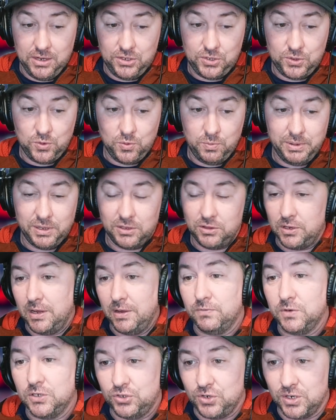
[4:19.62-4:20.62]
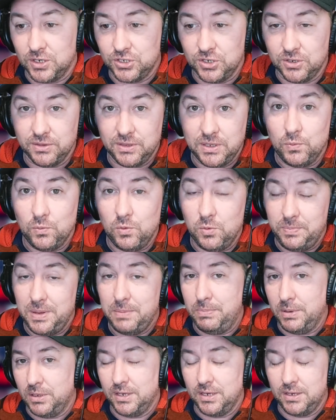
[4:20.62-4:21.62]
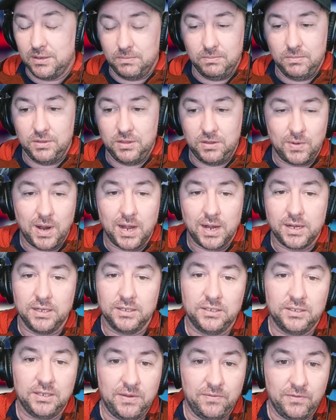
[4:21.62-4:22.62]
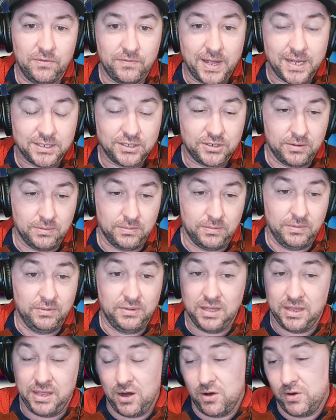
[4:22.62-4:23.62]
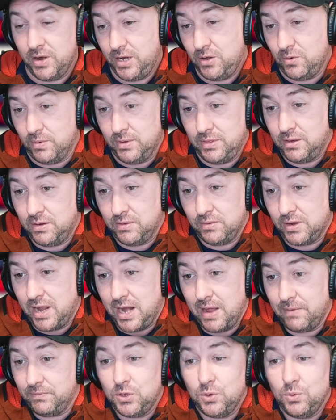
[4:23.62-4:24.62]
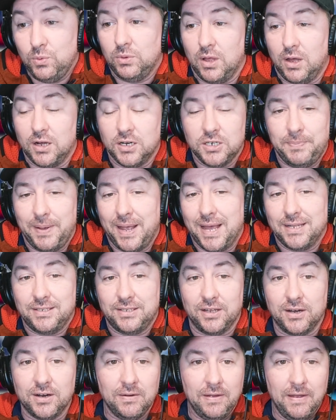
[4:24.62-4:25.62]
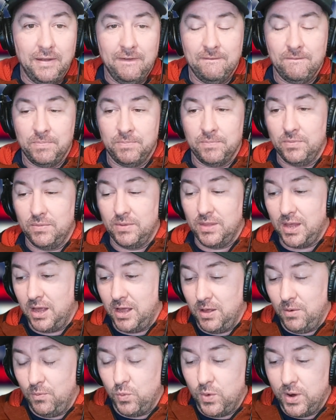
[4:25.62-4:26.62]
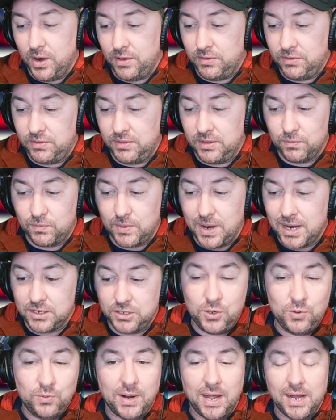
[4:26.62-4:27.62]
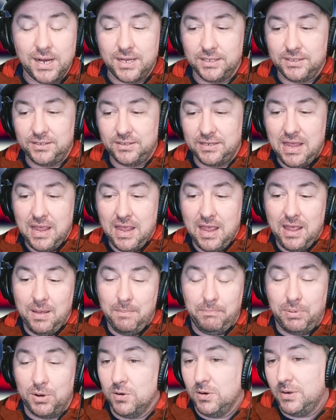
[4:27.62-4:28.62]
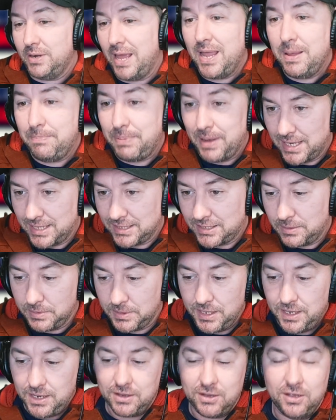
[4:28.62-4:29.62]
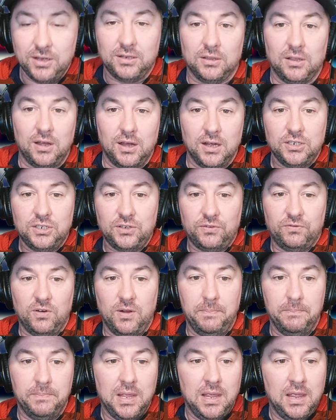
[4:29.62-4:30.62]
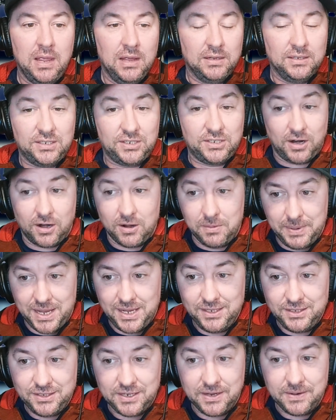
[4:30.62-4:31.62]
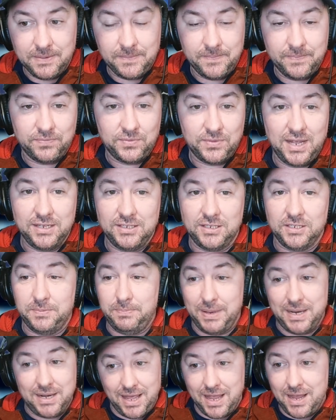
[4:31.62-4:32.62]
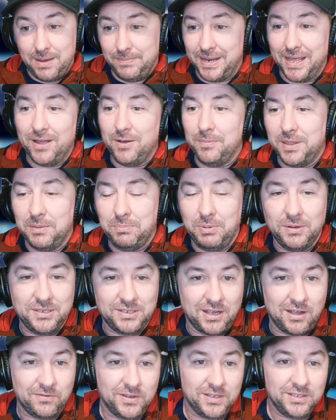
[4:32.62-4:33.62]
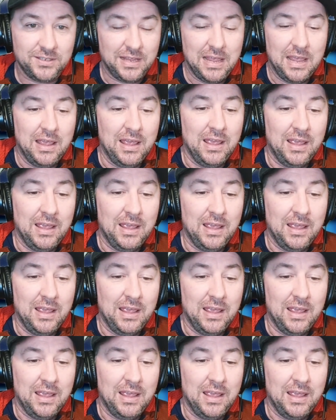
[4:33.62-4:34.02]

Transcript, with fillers: to build the infrastructure that will be building the rockets even faster. Though they already do, and then they're going to have two launch pads there, um, where the rock two rockets per day possibly could launch from Starbase, as it's been named now by the post office.